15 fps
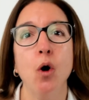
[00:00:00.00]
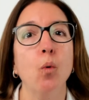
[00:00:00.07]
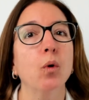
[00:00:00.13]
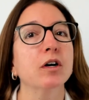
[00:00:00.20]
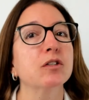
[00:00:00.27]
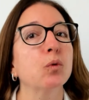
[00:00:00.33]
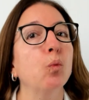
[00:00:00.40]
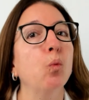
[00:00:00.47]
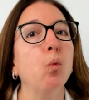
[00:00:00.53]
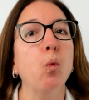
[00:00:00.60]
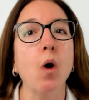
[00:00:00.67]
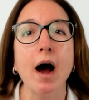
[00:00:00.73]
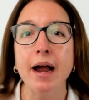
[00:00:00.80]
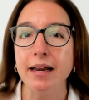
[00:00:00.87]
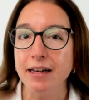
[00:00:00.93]
was
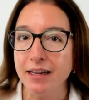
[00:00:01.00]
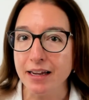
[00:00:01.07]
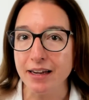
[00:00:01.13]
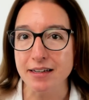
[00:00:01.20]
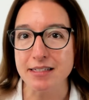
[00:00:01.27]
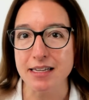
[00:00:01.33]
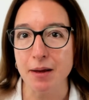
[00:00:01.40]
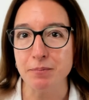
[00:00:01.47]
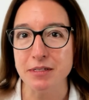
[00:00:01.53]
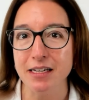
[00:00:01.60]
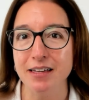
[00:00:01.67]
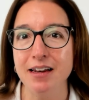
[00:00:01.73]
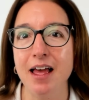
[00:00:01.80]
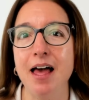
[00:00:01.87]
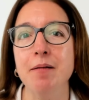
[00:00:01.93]
widely
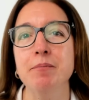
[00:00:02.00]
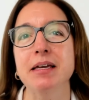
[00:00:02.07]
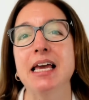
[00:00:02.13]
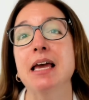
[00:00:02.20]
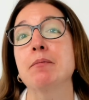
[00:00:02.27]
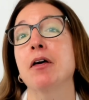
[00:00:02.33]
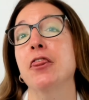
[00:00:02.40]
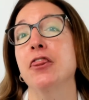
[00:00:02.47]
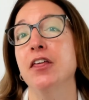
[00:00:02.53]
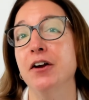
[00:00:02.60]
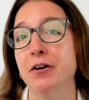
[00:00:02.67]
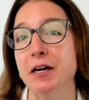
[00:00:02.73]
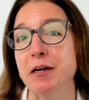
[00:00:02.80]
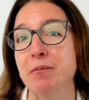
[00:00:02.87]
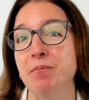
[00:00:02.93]
accepted and became a
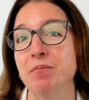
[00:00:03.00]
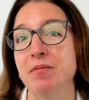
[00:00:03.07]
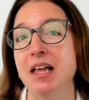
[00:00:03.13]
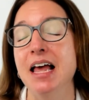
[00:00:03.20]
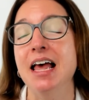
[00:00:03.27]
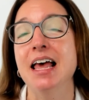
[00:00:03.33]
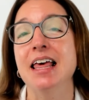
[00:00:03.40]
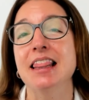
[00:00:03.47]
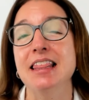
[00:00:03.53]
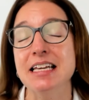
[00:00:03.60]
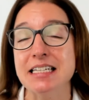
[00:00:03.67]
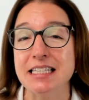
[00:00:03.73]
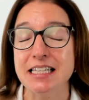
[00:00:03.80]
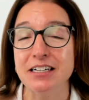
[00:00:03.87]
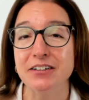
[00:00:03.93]
theory.
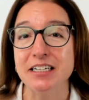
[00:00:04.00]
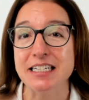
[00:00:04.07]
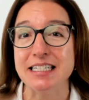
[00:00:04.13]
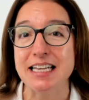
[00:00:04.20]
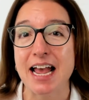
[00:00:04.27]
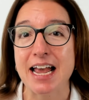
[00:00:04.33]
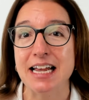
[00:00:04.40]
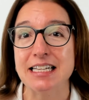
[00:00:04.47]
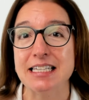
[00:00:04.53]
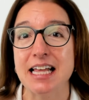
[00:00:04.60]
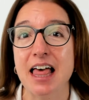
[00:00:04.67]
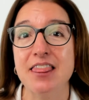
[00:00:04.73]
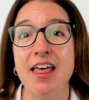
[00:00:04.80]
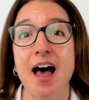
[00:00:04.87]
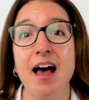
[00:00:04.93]
This theory states
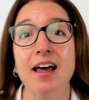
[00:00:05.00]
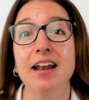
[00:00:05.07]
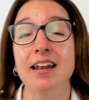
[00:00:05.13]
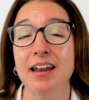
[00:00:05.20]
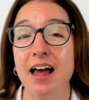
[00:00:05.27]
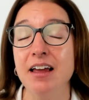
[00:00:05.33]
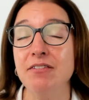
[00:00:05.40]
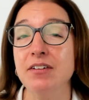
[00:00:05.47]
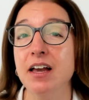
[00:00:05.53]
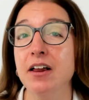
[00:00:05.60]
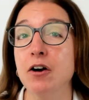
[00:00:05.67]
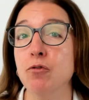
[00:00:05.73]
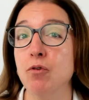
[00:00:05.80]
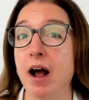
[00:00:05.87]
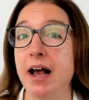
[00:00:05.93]
that life
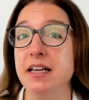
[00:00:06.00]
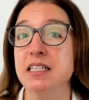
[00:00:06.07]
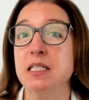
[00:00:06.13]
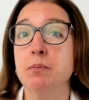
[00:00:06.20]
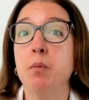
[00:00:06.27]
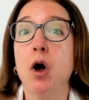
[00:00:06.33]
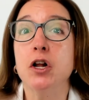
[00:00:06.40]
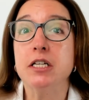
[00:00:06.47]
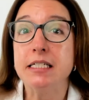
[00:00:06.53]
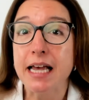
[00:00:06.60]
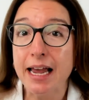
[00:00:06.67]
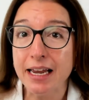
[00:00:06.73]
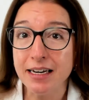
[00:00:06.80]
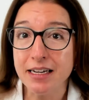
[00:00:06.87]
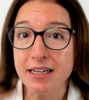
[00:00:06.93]
can arise
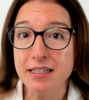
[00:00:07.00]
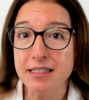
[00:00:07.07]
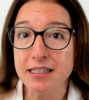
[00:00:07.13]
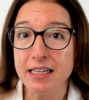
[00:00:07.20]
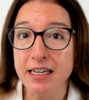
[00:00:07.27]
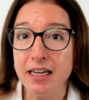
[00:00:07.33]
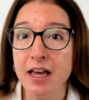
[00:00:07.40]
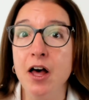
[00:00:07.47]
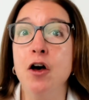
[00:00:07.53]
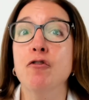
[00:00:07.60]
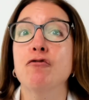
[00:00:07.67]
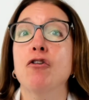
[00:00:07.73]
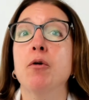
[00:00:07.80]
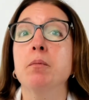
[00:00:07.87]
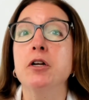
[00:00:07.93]
spontaneously
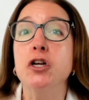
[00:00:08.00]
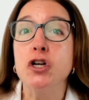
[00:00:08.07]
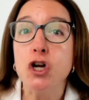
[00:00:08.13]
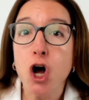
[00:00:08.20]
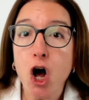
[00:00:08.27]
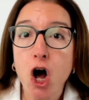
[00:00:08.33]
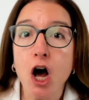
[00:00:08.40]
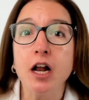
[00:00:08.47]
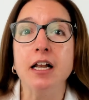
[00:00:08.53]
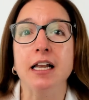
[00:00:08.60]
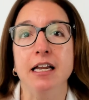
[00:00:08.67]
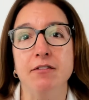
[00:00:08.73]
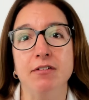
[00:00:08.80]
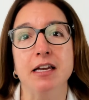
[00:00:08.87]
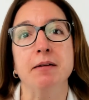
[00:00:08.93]
from
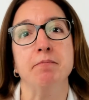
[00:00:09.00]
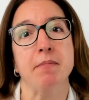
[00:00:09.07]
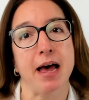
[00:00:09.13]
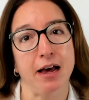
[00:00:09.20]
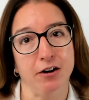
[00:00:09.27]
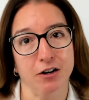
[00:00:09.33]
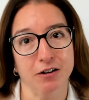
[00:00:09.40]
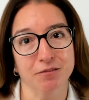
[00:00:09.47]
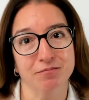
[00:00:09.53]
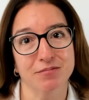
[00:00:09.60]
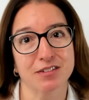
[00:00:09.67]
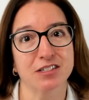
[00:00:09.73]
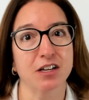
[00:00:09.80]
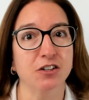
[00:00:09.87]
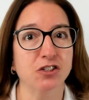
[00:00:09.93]
non-living matter,
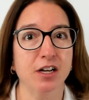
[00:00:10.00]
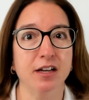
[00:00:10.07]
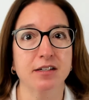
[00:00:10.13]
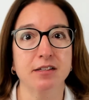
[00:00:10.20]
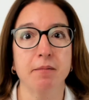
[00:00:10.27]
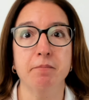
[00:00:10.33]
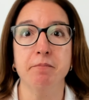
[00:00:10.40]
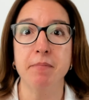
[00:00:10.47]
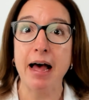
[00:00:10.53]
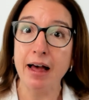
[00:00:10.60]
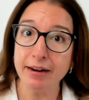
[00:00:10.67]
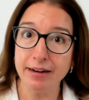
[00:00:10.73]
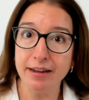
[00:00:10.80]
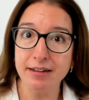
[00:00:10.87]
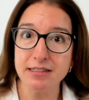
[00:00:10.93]
such as
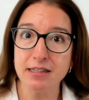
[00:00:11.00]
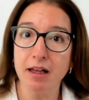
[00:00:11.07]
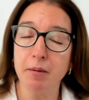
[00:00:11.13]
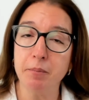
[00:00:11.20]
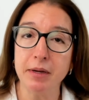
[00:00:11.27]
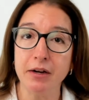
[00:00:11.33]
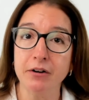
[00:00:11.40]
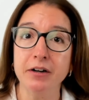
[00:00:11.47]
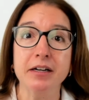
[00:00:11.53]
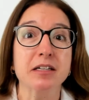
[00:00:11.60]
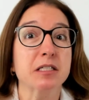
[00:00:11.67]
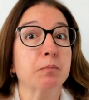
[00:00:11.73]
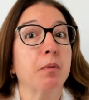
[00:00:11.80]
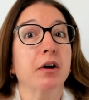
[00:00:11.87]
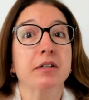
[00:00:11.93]
maggots appearing
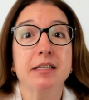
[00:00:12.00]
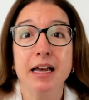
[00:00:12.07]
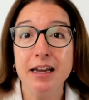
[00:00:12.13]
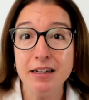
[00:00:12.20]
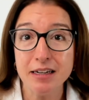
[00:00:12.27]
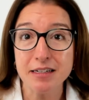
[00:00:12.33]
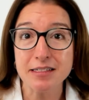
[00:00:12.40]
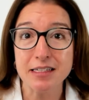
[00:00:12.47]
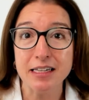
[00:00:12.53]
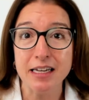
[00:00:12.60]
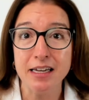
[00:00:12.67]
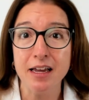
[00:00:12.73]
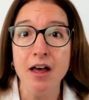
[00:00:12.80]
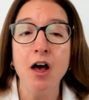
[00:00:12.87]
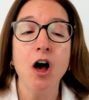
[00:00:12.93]

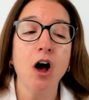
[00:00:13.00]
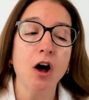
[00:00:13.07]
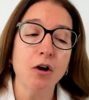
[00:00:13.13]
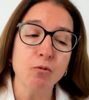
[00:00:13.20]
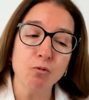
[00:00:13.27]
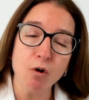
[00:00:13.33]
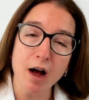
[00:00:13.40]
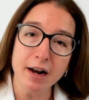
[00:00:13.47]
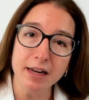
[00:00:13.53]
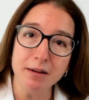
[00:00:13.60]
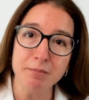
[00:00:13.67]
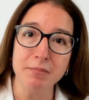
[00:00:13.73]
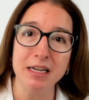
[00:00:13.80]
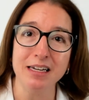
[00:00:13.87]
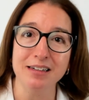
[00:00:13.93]
spontaneously on
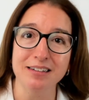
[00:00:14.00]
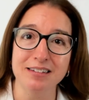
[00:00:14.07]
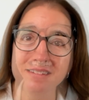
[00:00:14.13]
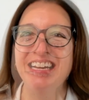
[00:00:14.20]
rotting meat.